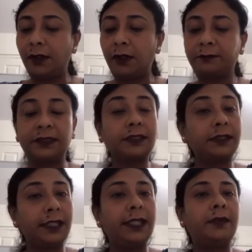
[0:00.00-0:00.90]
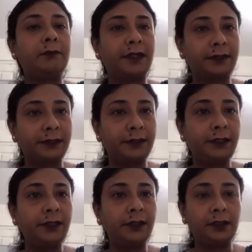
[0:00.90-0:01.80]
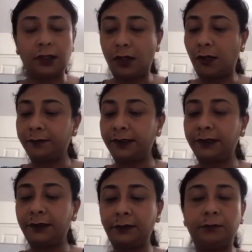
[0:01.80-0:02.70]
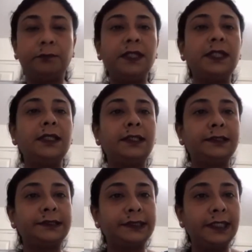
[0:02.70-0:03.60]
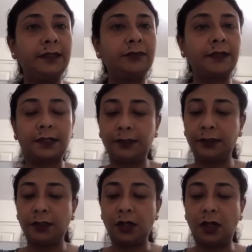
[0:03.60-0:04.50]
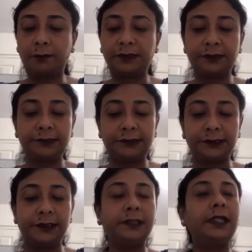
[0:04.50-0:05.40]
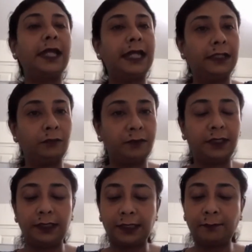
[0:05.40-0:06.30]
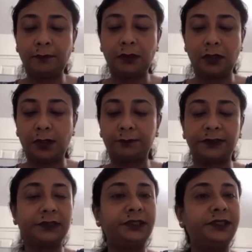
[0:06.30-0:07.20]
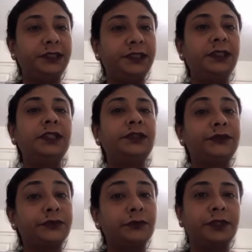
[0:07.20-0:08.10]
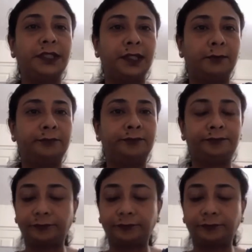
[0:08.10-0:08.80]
Option A, mercury. Option B, silver. Option C, aluminium. Option D, sodium.